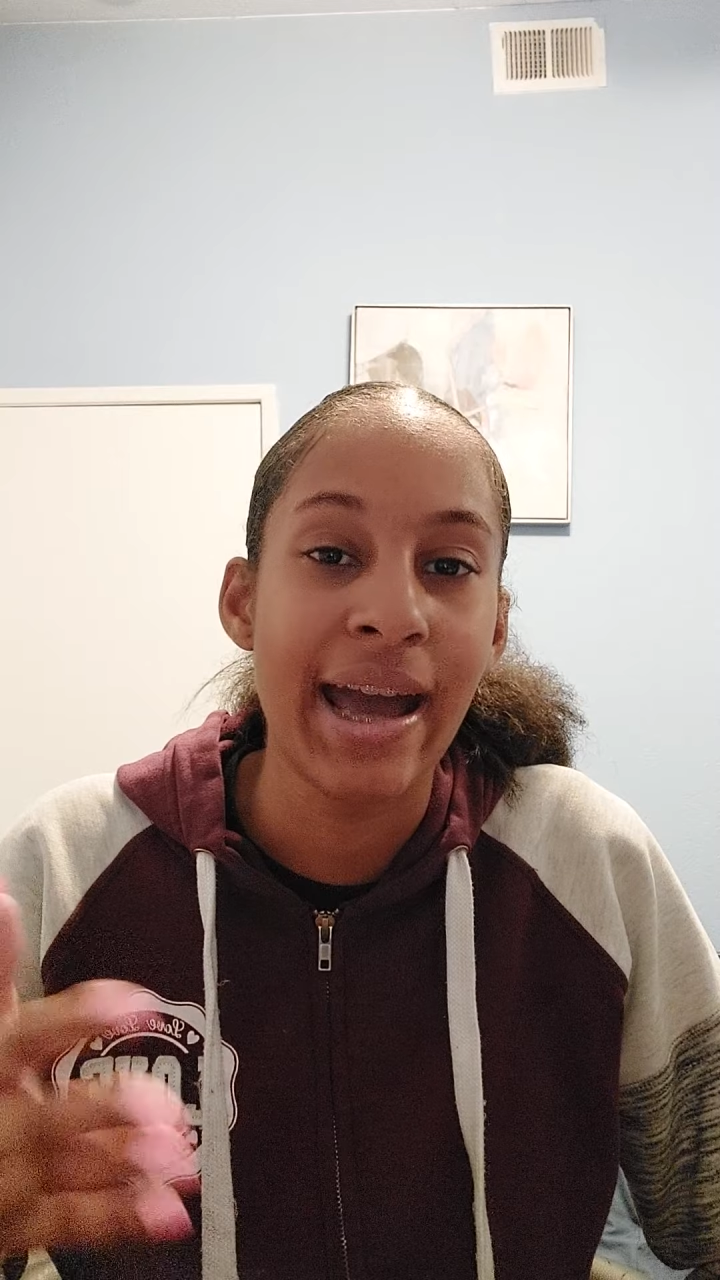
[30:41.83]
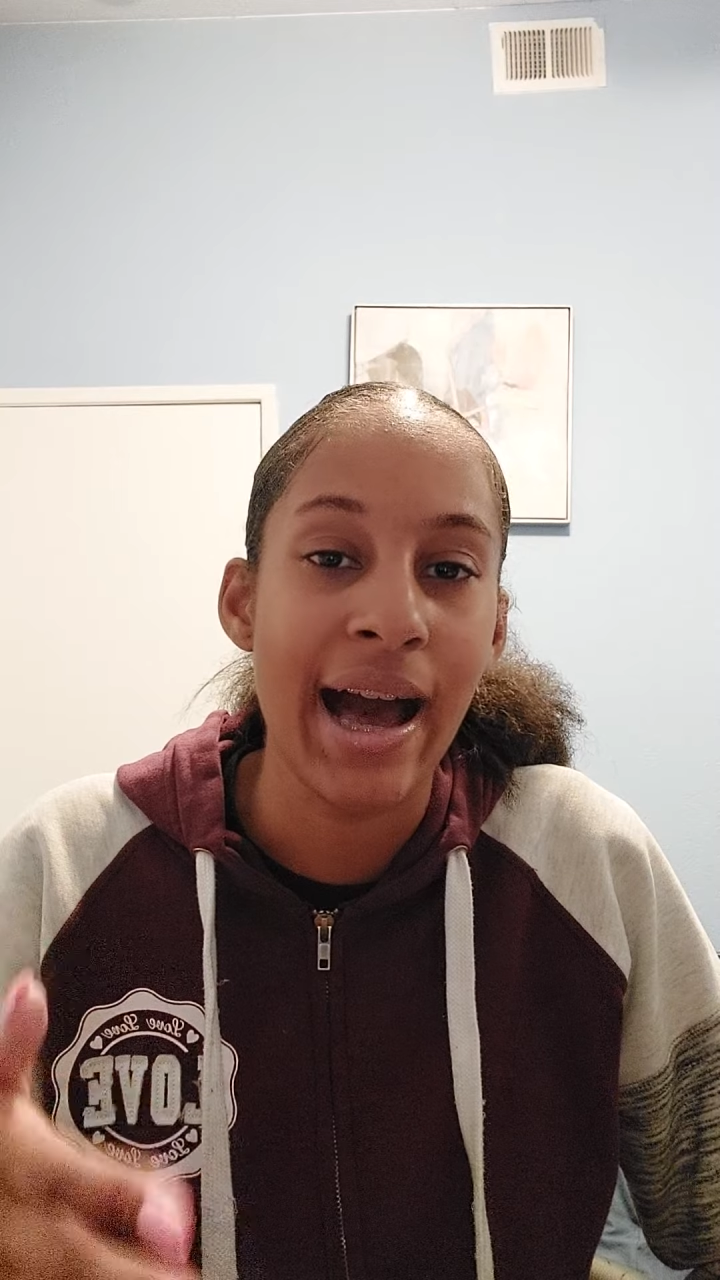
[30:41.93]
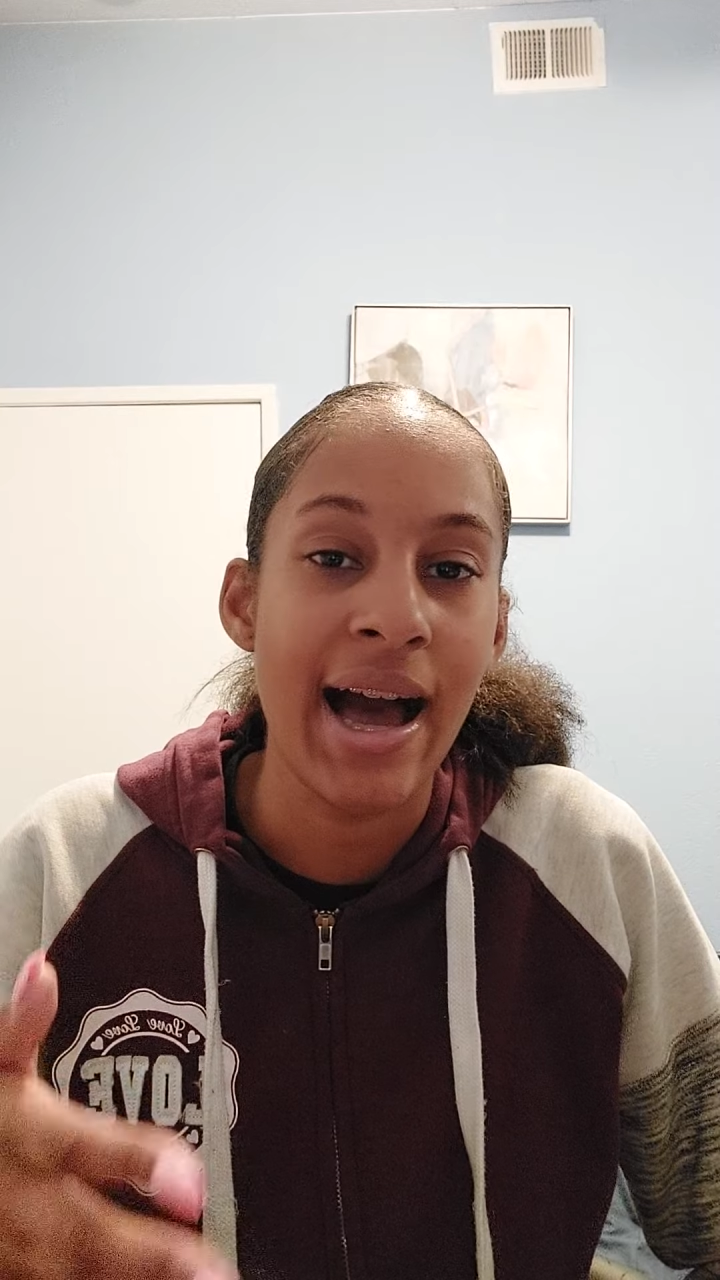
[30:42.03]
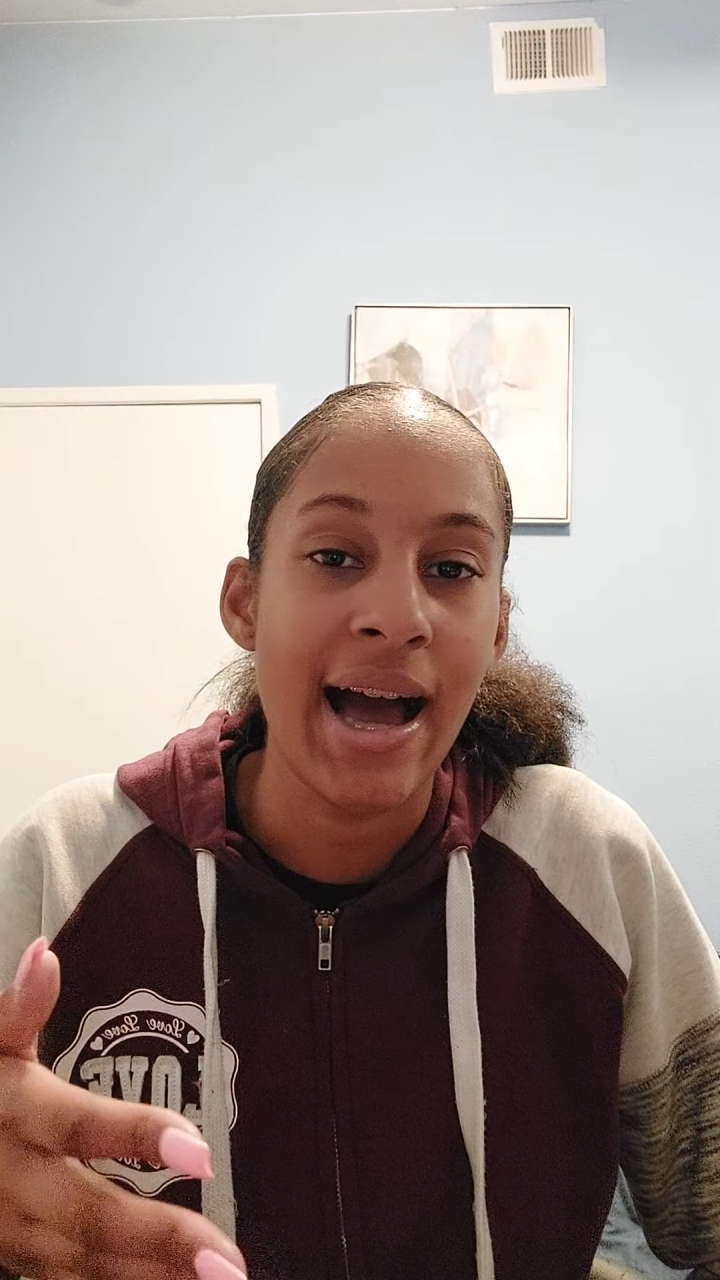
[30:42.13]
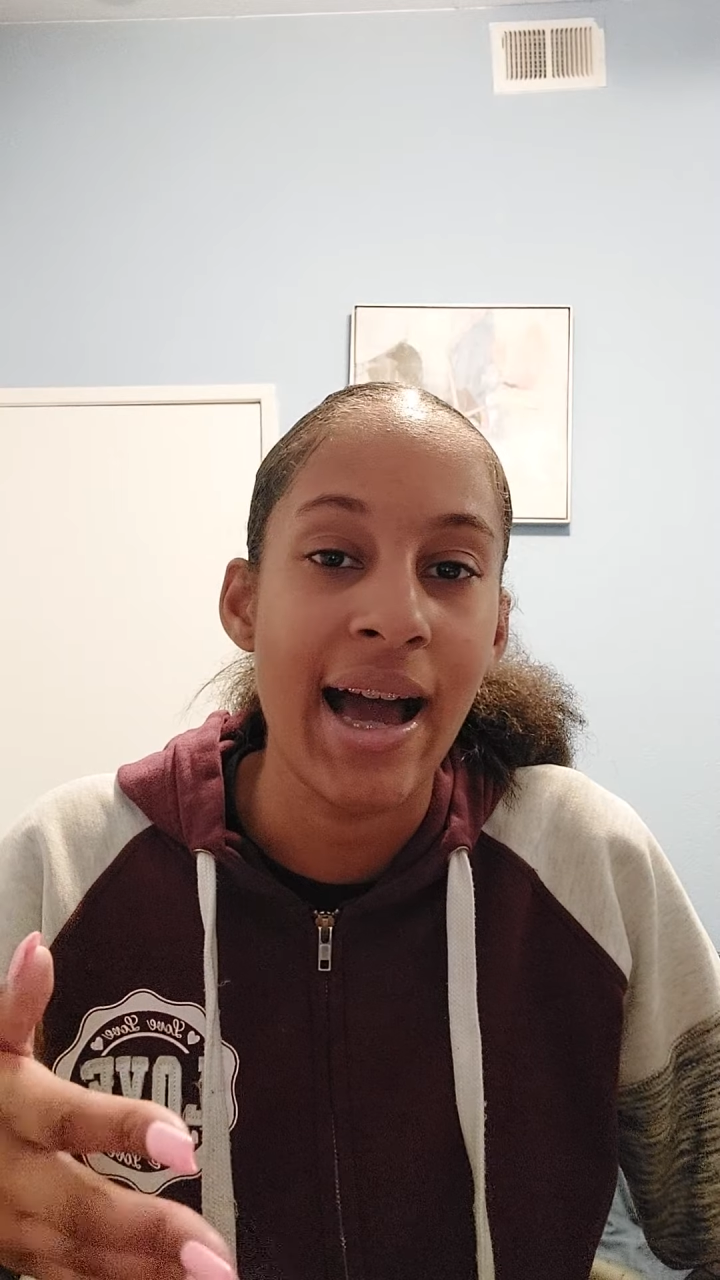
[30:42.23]

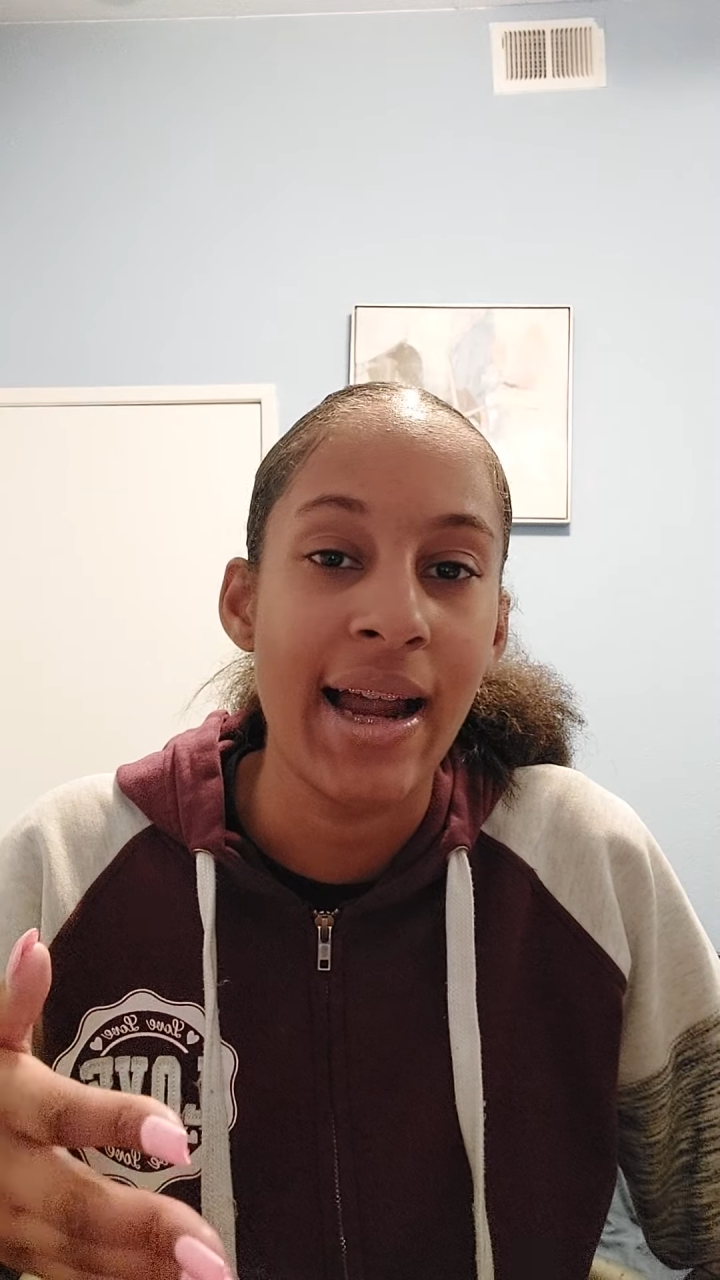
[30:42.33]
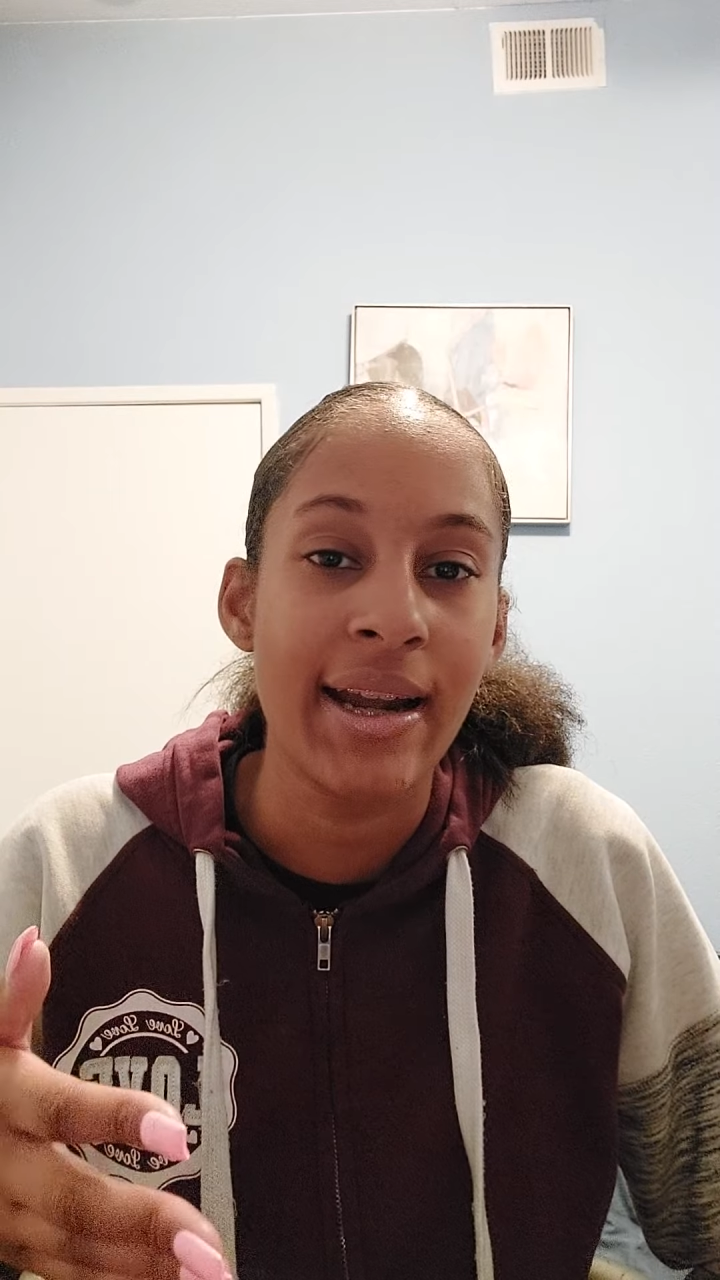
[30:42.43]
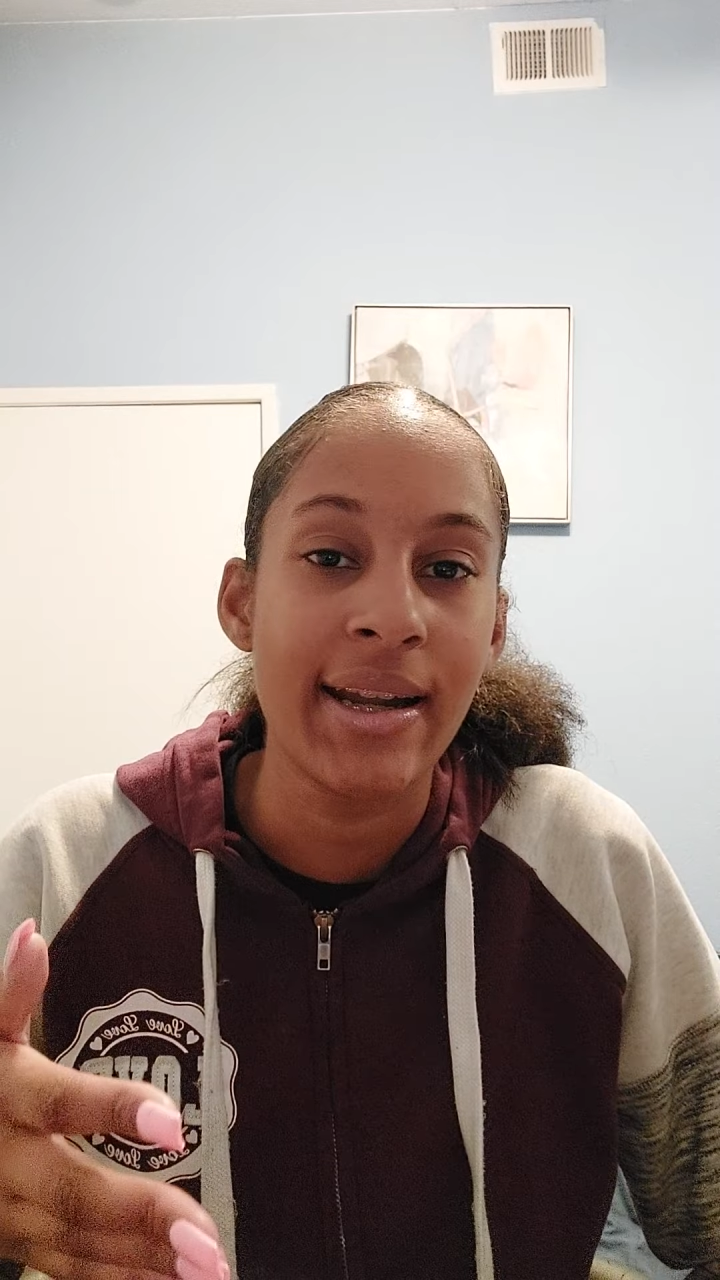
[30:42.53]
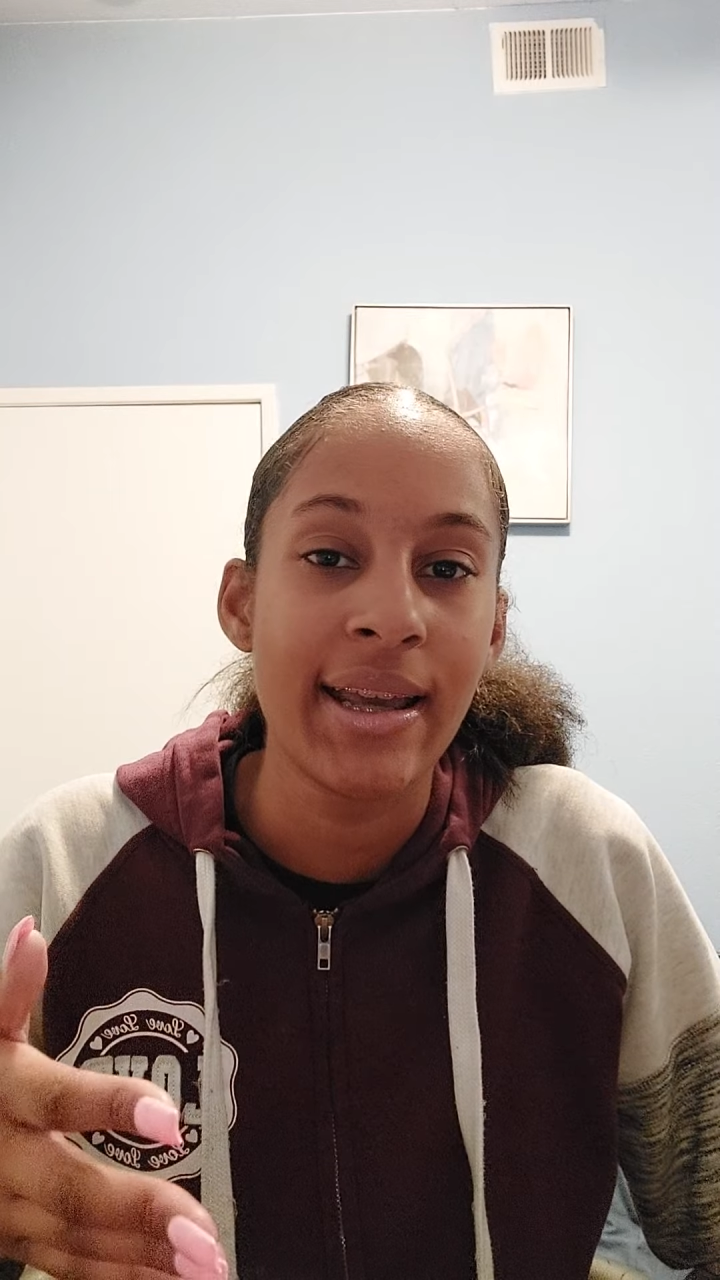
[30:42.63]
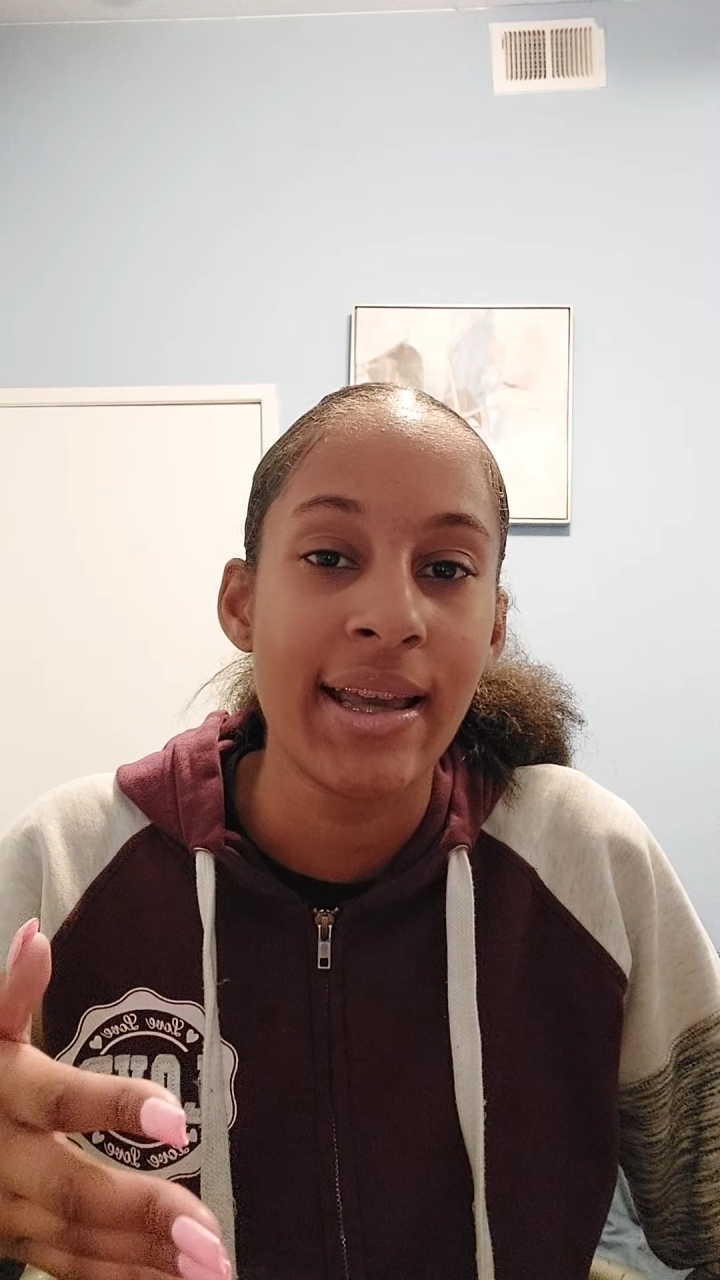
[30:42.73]

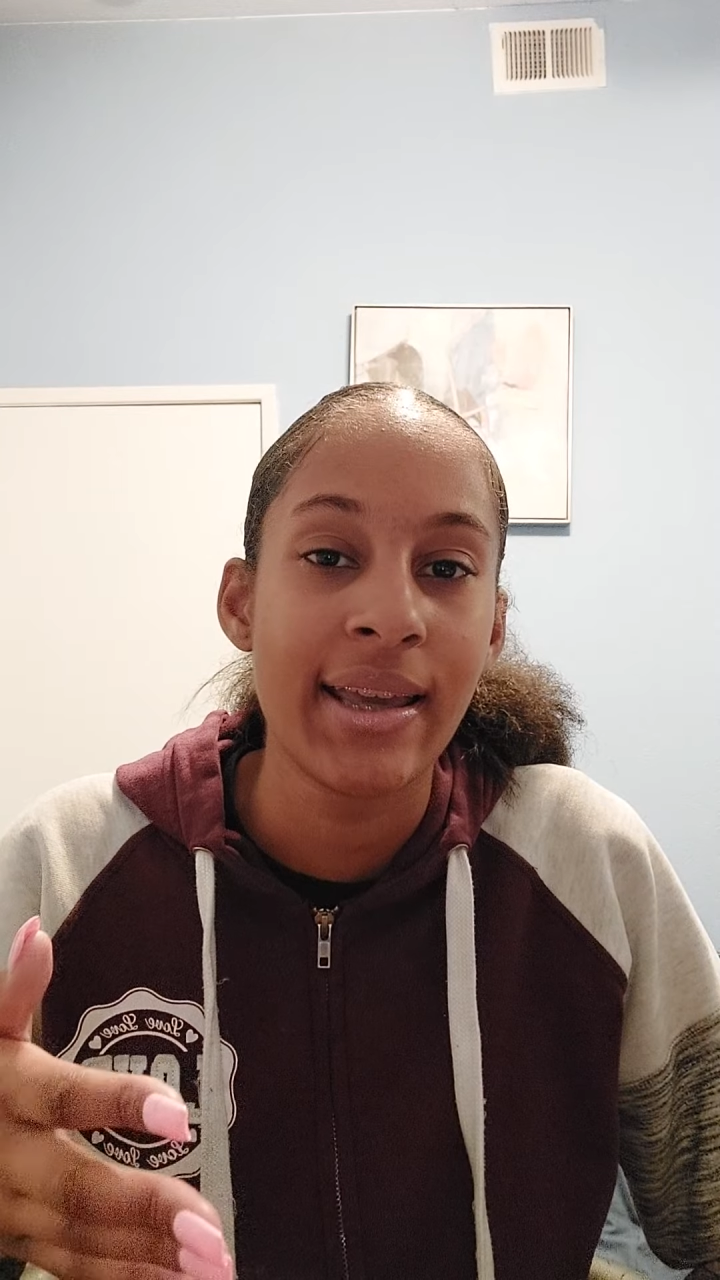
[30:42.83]
God,